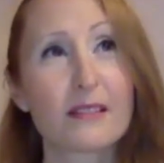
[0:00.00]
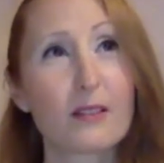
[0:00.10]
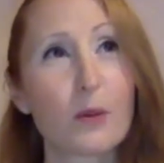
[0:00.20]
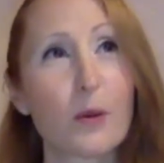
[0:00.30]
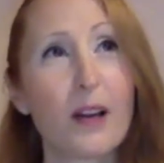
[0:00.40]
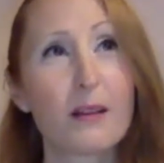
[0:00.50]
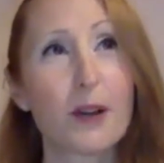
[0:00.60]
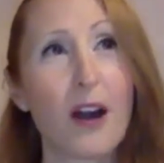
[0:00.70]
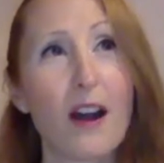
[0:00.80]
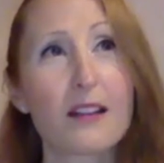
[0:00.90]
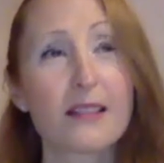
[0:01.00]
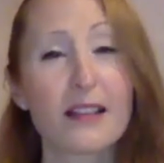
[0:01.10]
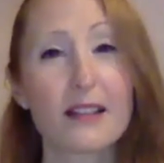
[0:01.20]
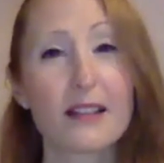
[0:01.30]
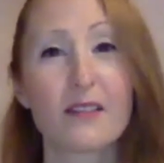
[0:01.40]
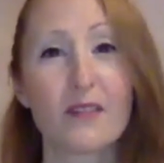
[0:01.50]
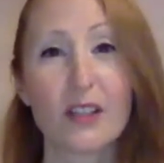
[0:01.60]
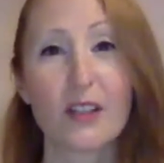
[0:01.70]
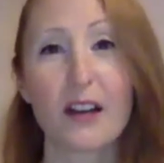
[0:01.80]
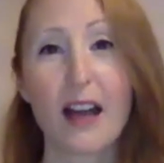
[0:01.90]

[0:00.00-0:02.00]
quite a process to figure out